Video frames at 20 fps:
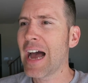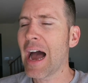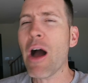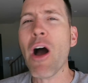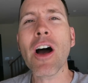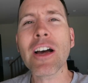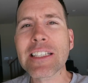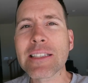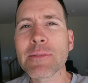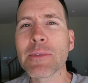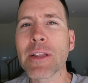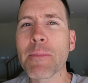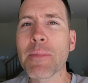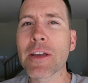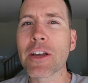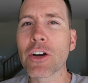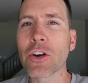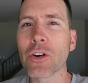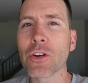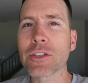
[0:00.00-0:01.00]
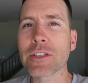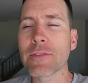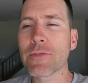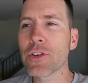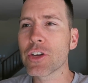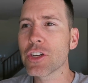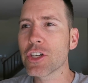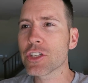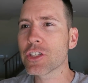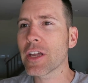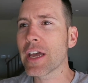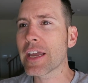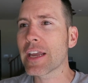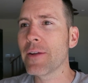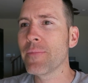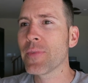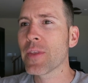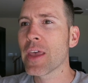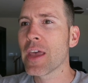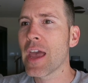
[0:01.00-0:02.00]
How awesome would that be, girls, if you could just
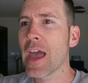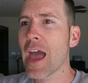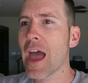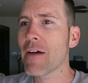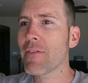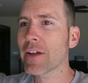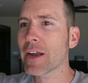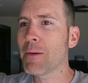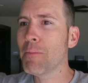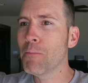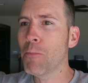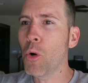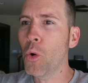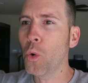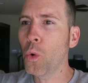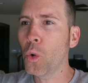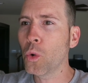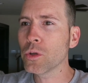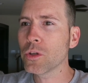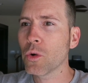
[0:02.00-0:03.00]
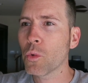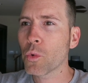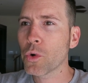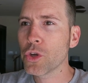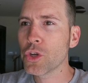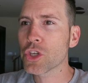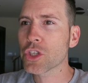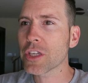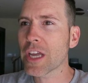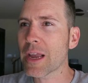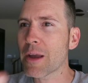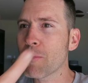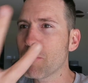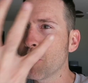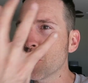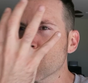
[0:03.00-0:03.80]
like, have like a mold where you just like,